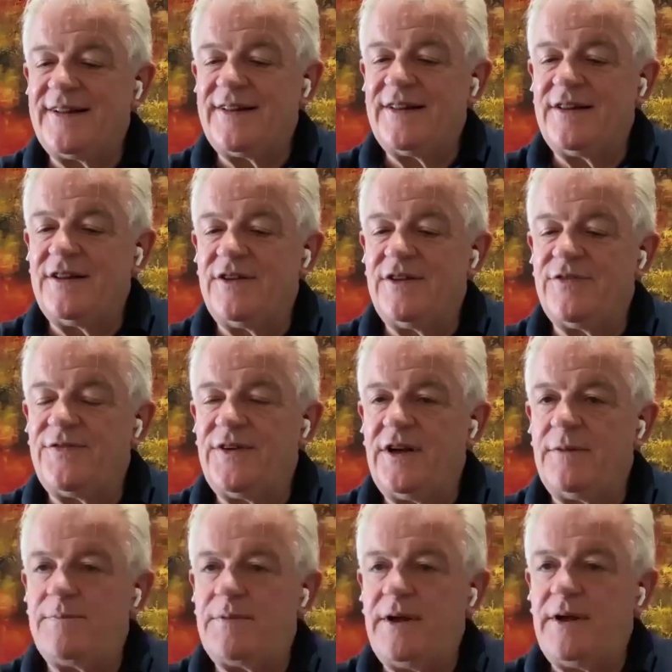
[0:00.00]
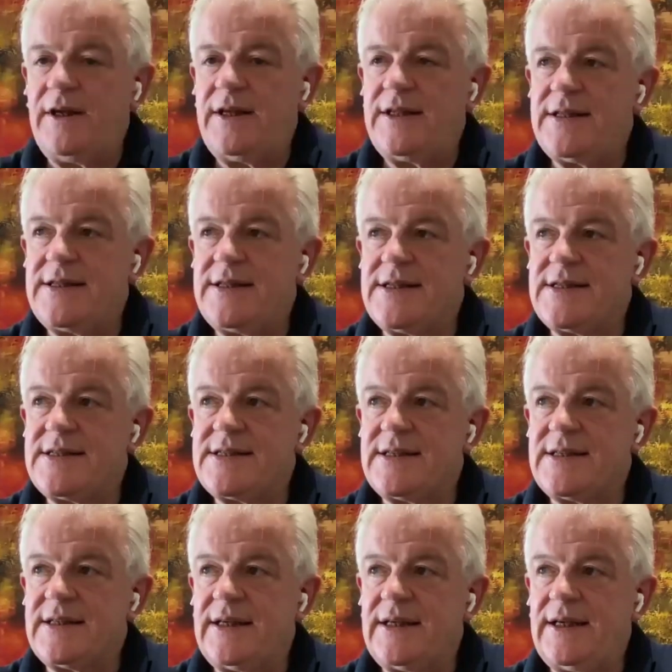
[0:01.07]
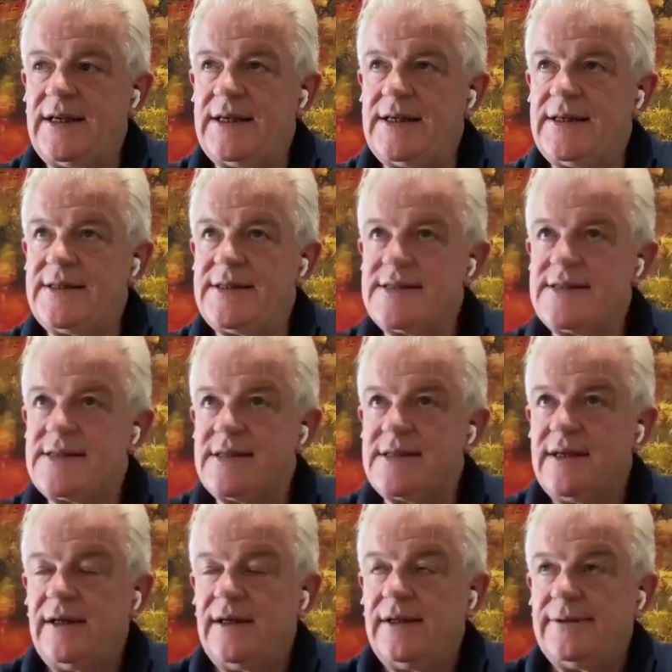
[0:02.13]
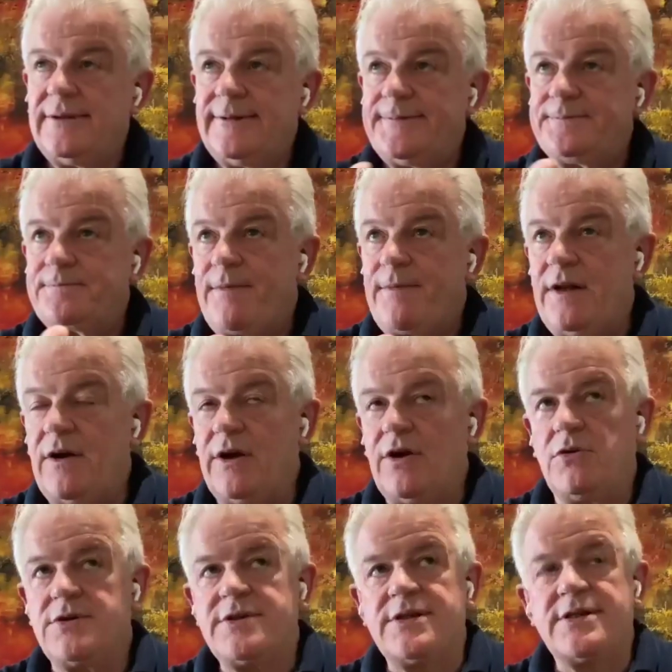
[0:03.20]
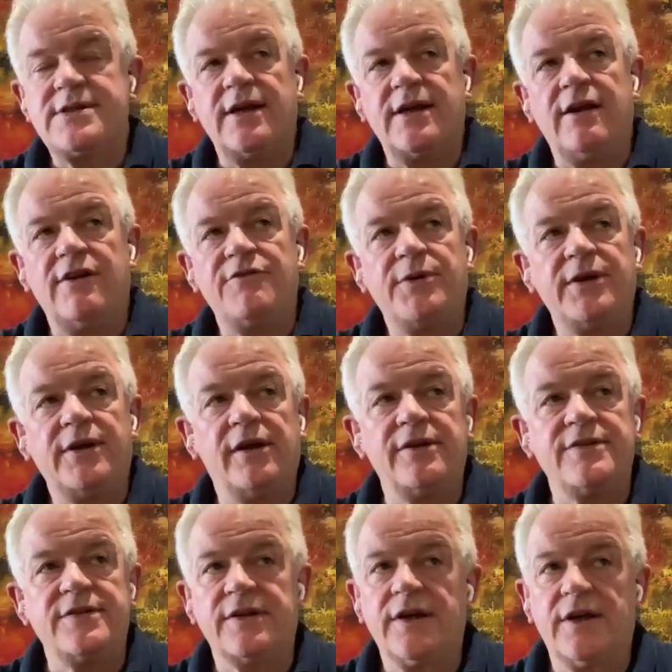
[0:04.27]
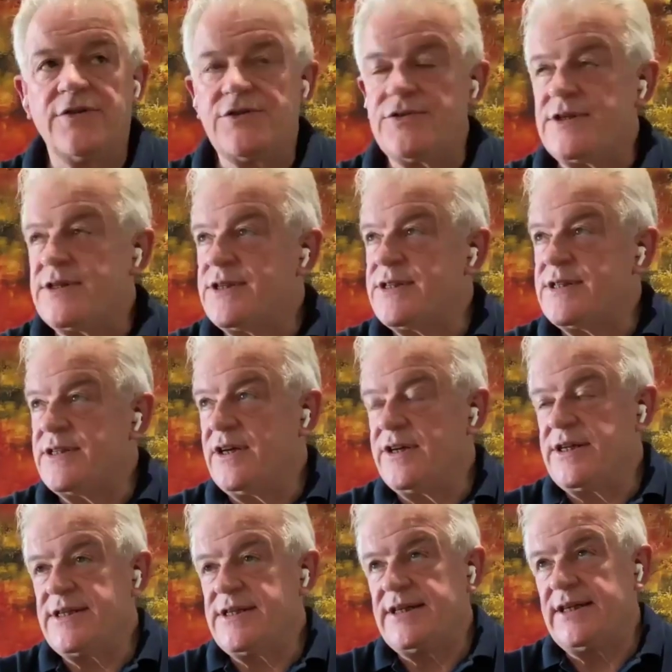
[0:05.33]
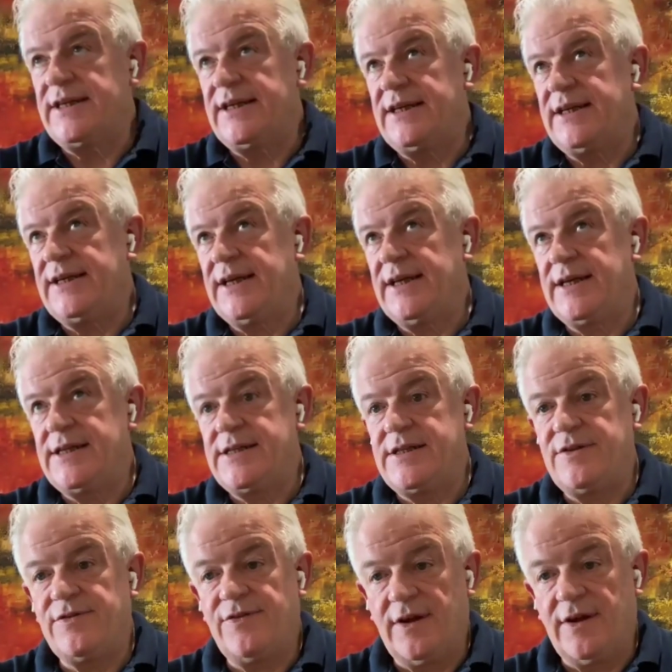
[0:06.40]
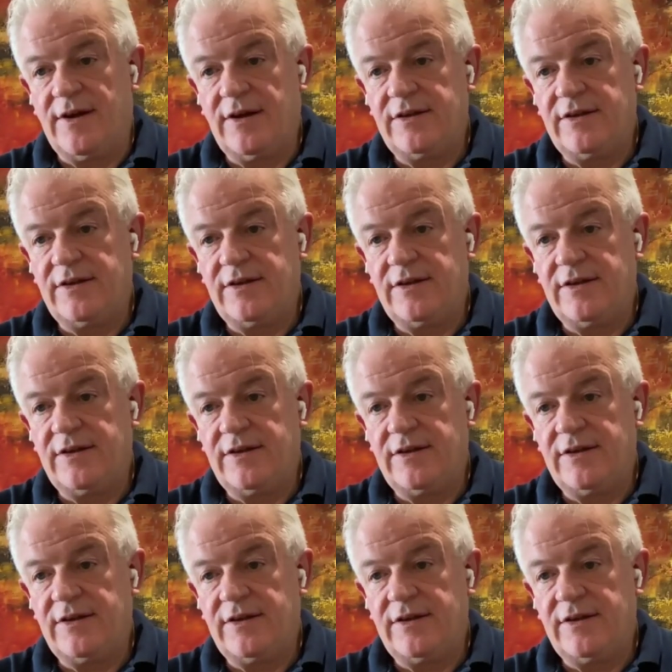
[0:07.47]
the the Philippines is, I can honestly say I've been going to the country since 1985.